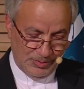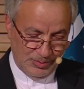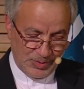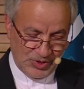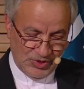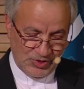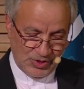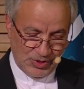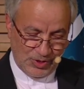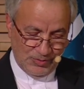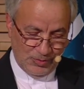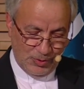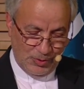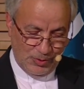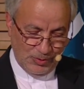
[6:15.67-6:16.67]
meshing of
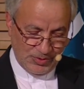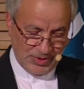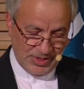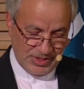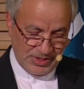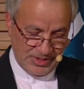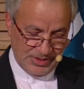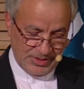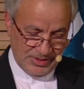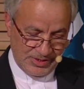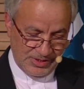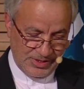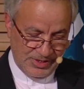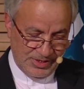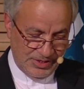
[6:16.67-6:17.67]
all the
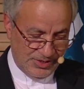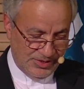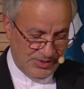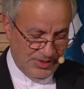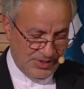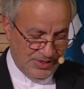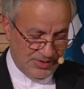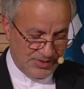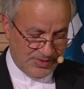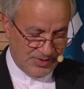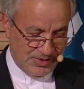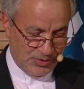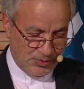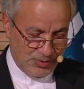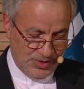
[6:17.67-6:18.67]
gears
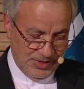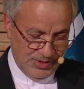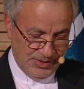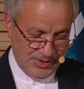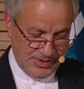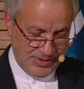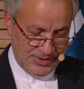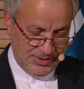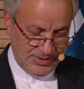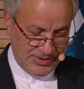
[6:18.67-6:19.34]
together,